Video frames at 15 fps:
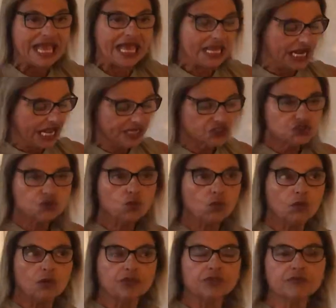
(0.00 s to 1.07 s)
And I do
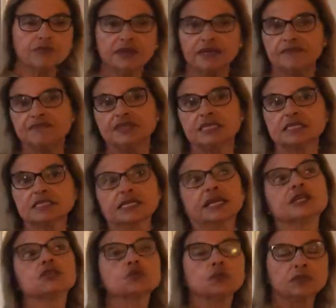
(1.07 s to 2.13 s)
3 of these
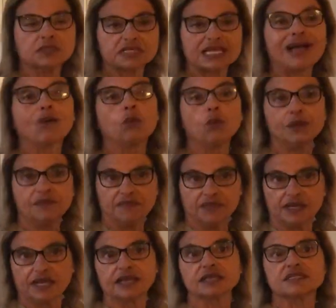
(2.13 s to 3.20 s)
schedules out in the
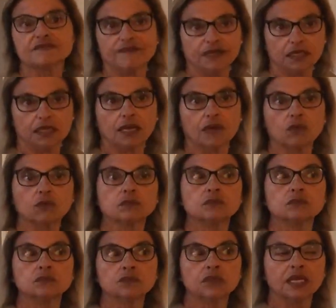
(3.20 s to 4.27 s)
next video.
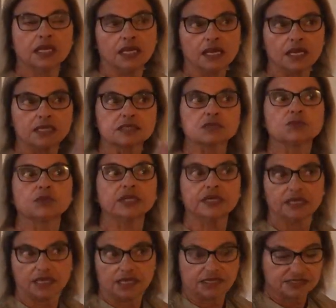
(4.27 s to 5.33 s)
And I explain
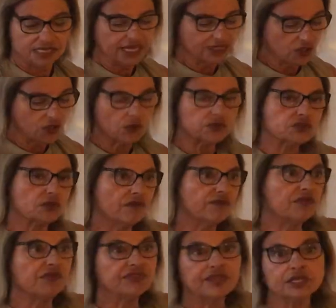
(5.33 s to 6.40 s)
it as I go. So
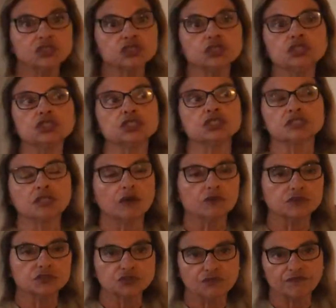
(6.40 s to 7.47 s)
if you think, gee, she's
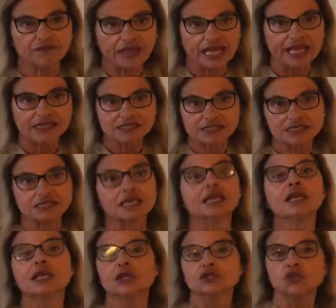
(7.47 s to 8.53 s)
going too fast,
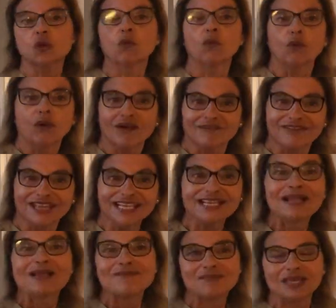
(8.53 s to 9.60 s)
don't worry,
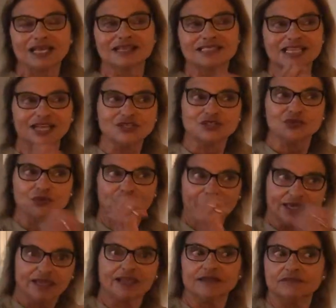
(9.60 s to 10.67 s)
because I do
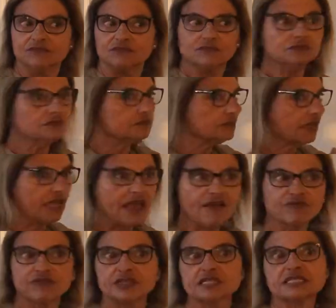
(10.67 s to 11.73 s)
it in
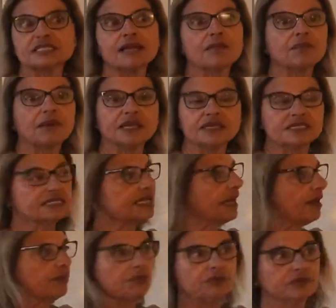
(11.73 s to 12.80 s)
every step by
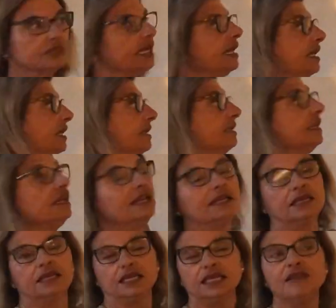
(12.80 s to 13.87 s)
step. And it
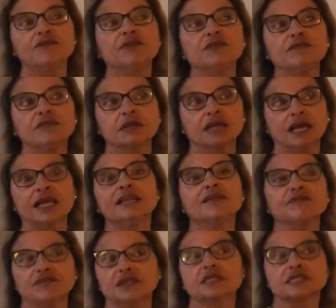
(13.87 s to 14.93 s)
even kind of
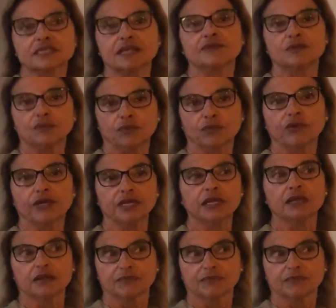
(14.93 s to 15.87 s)
fits on the board,